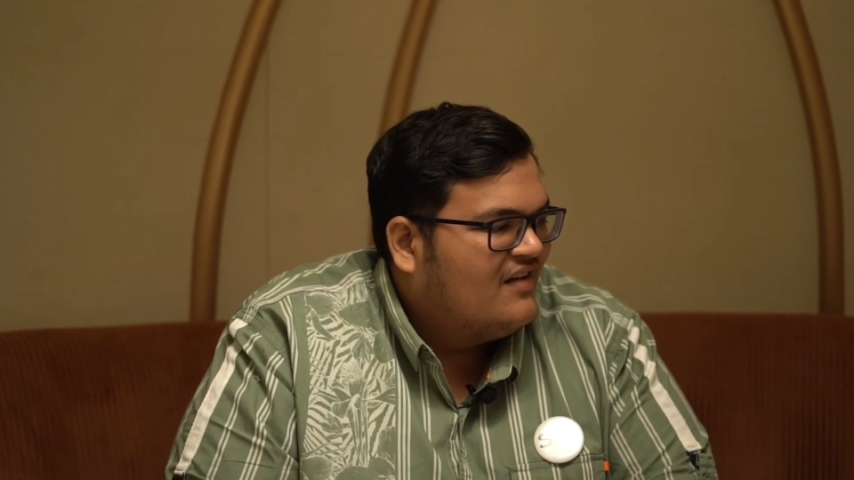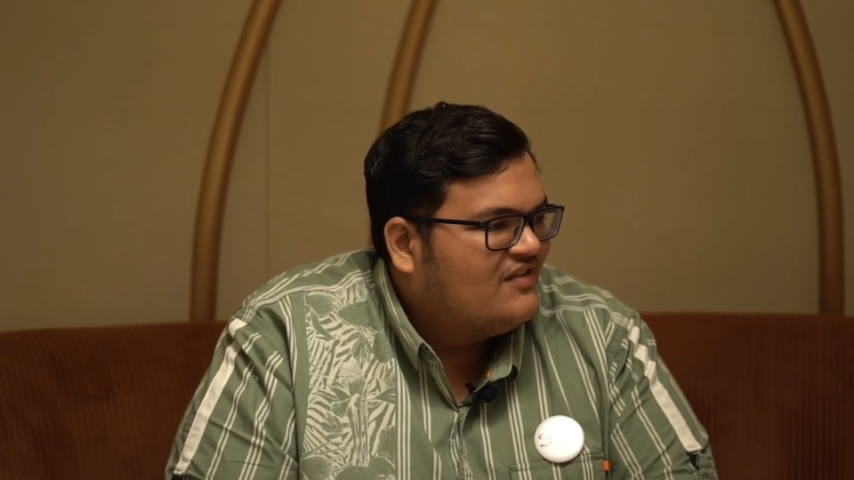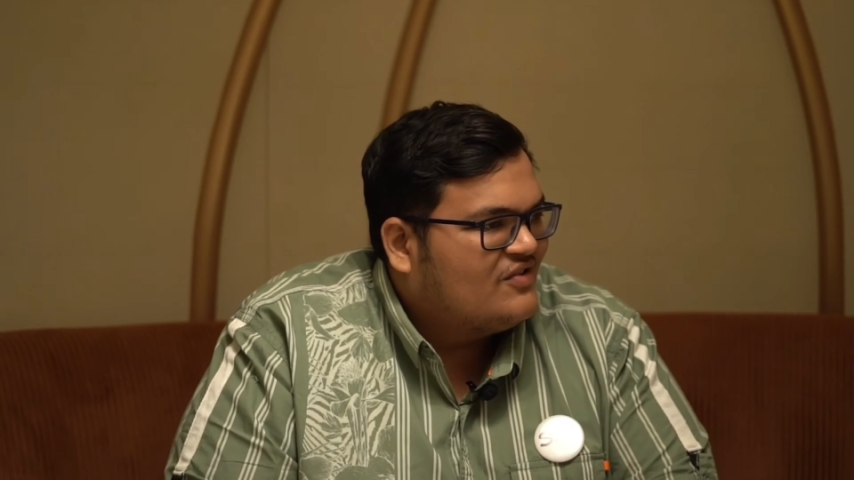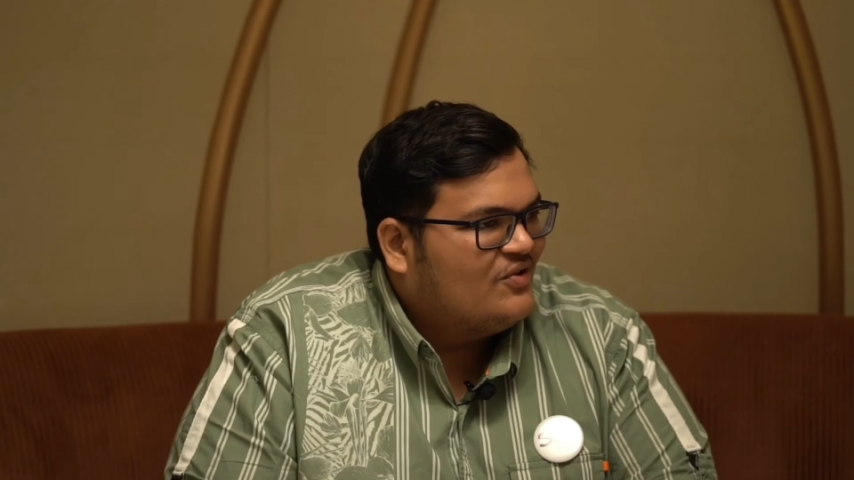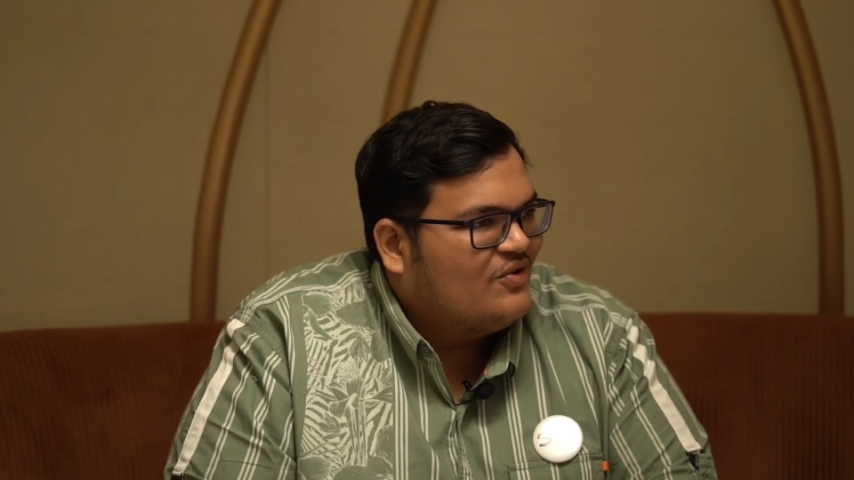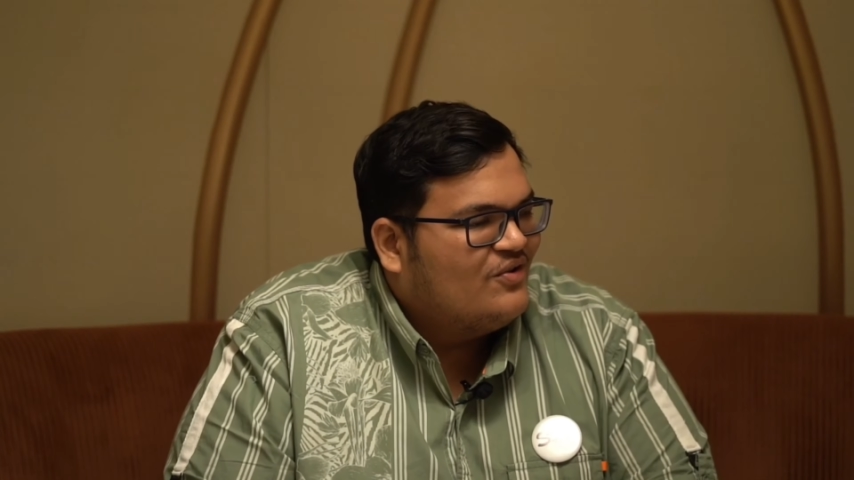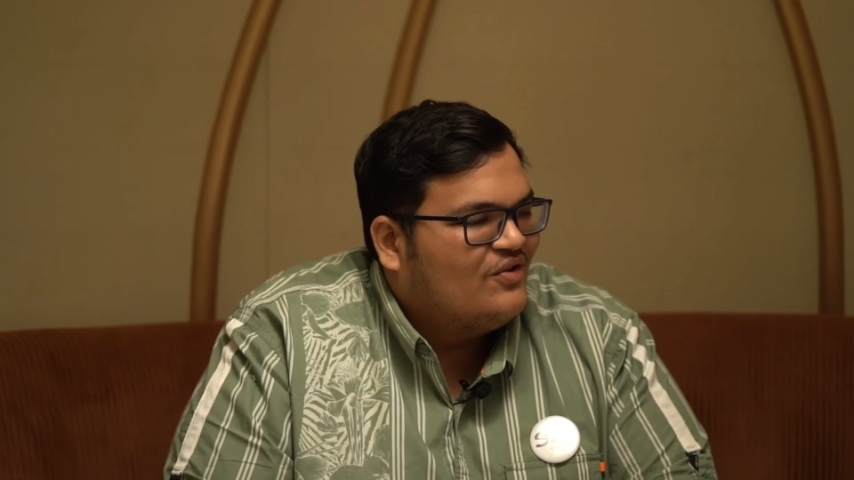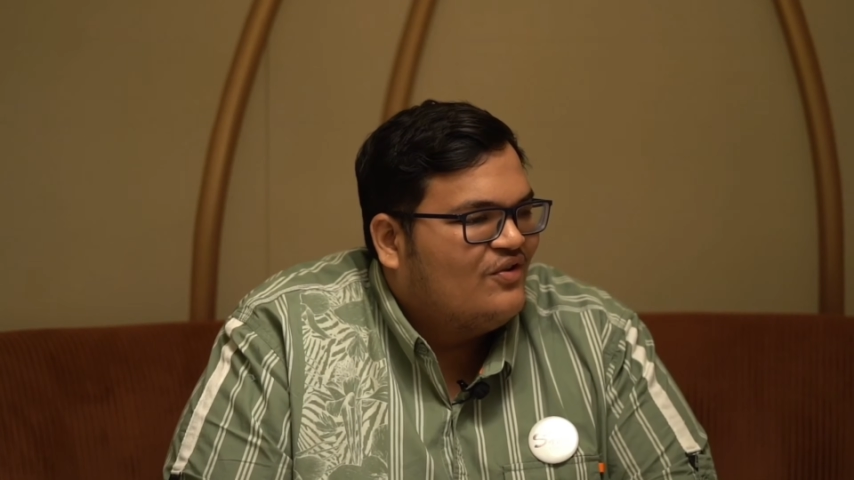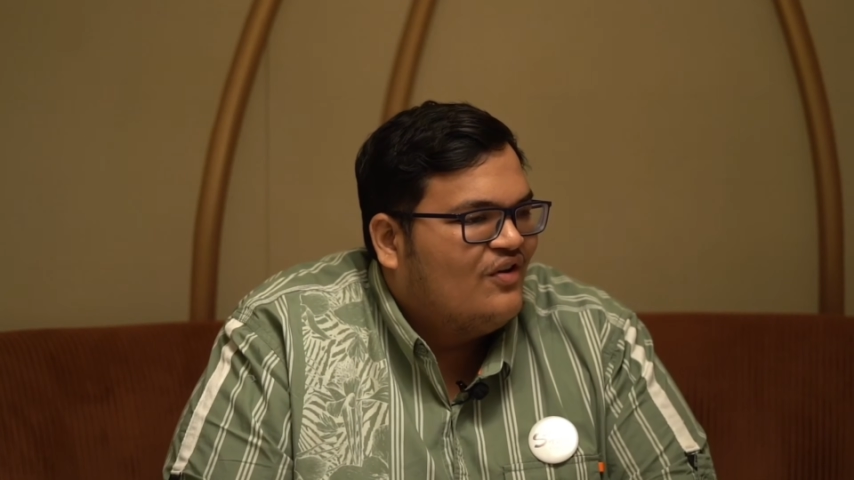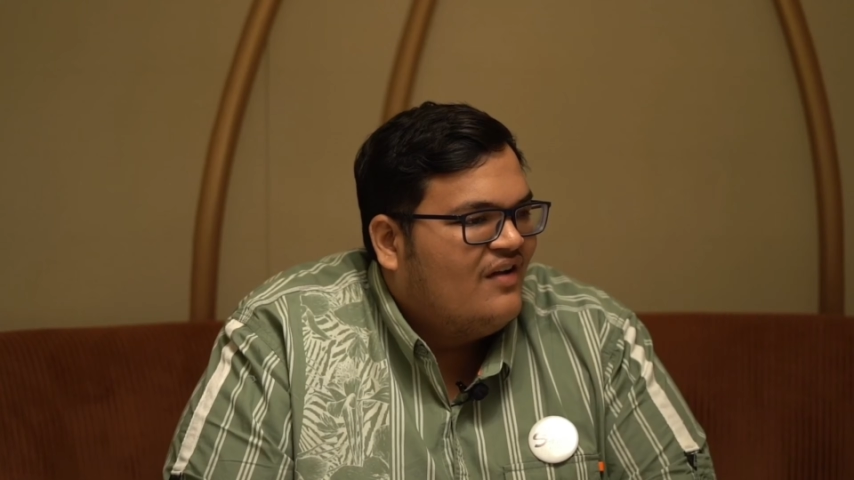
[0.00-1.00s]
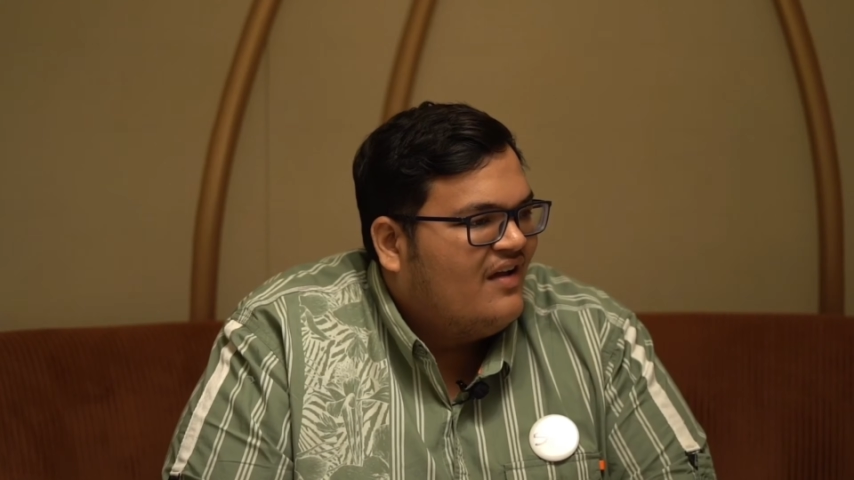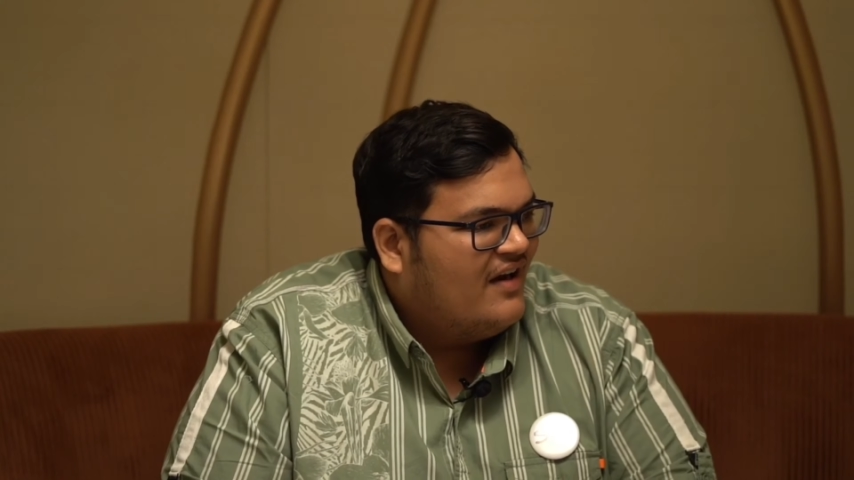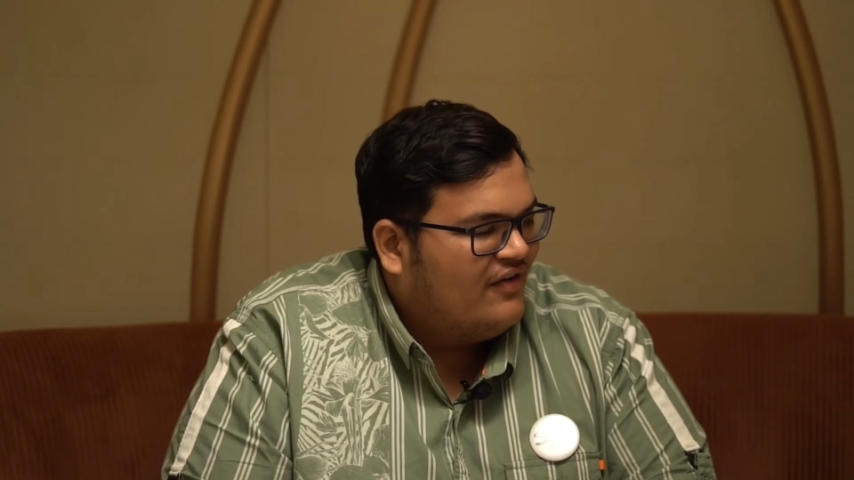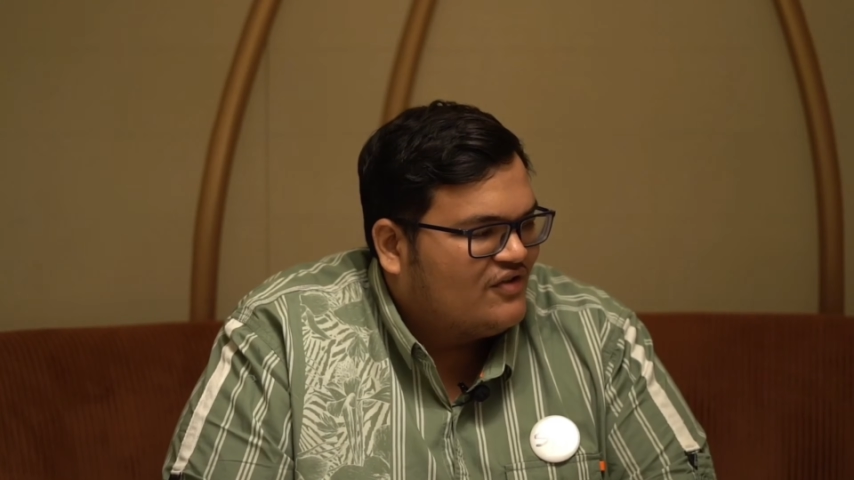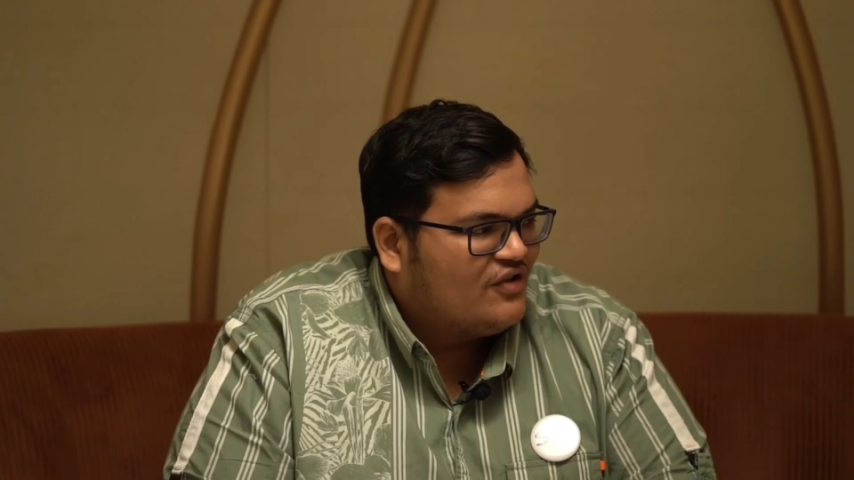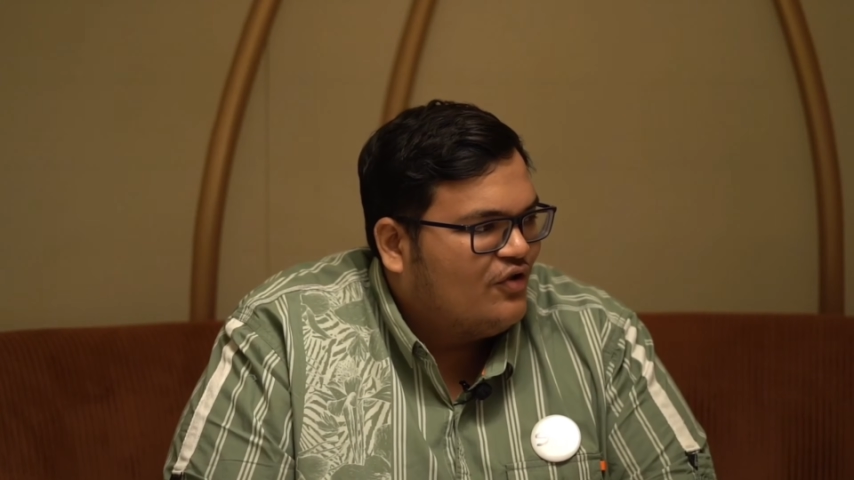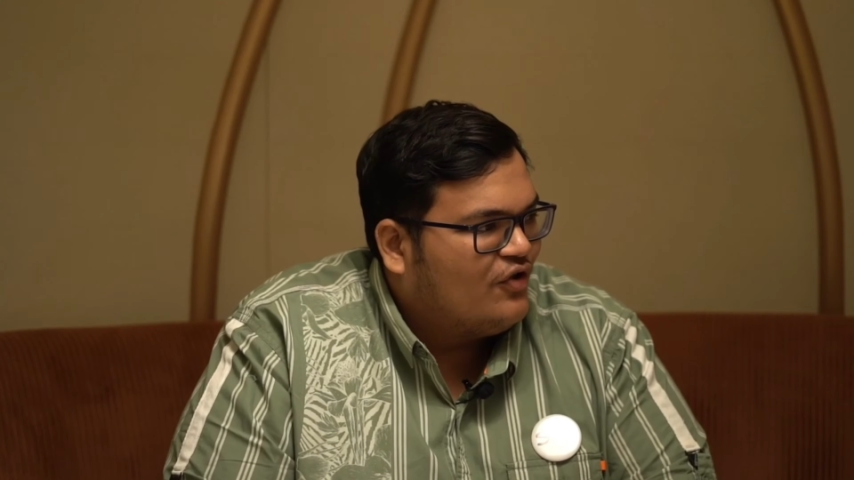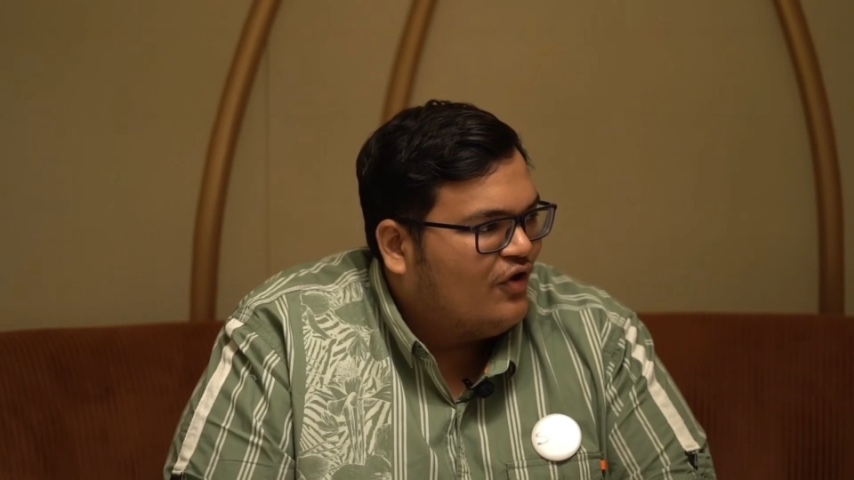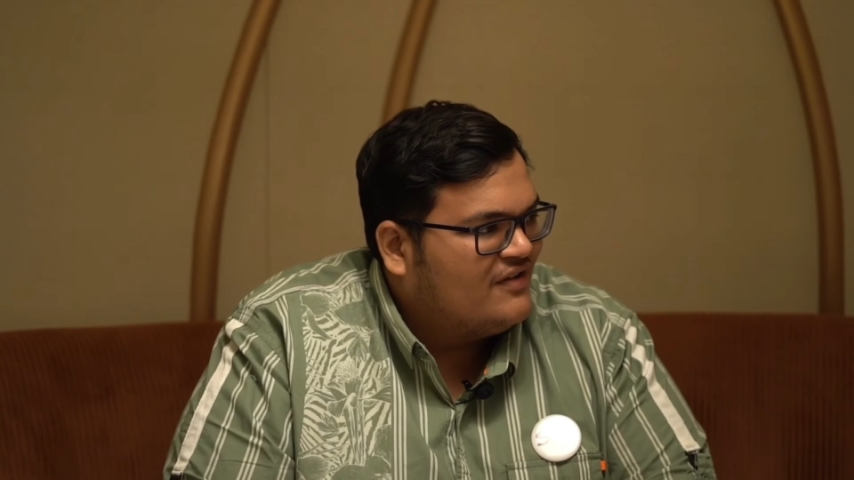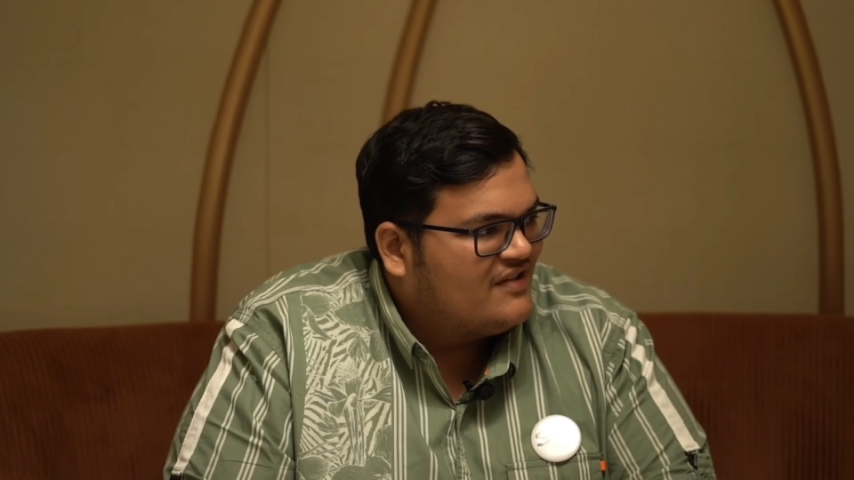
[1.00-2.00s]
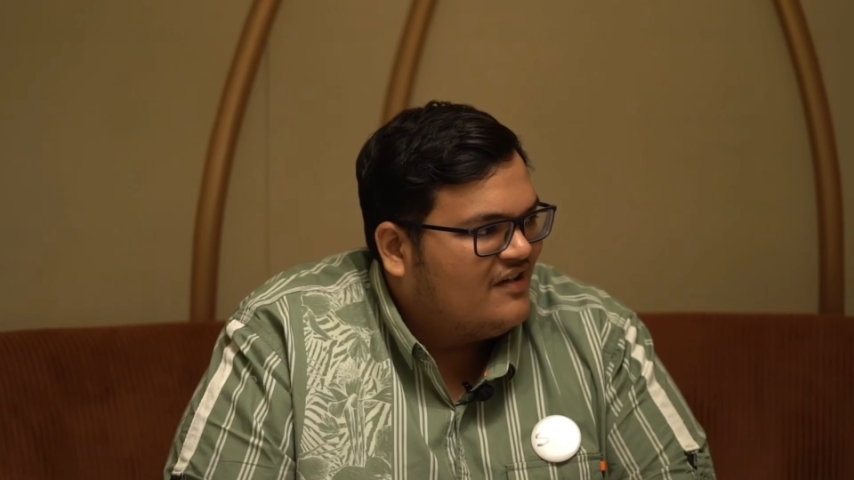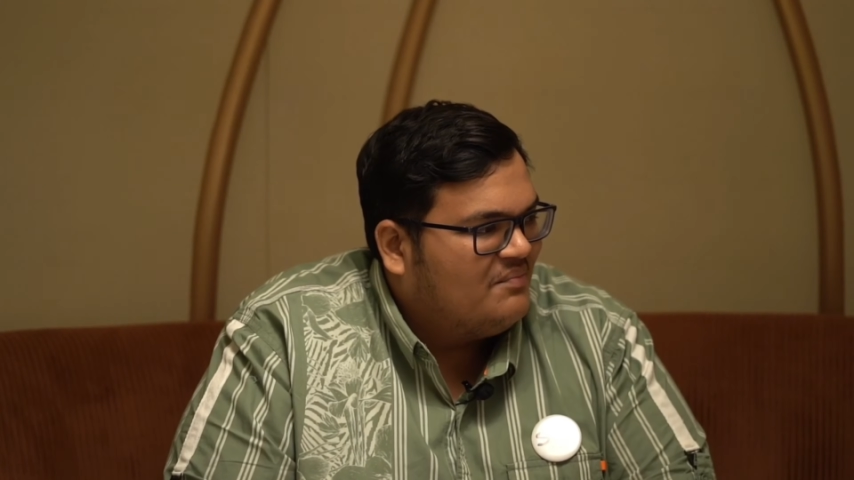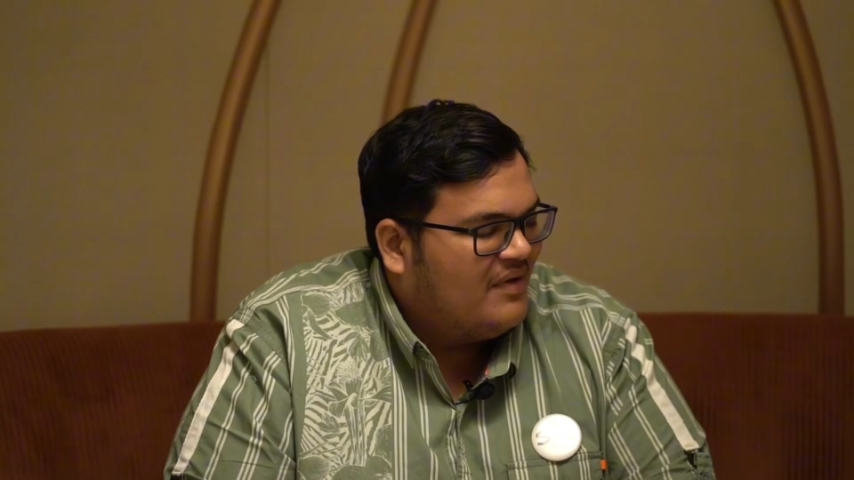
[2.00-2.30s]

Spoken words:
So it was a good concert,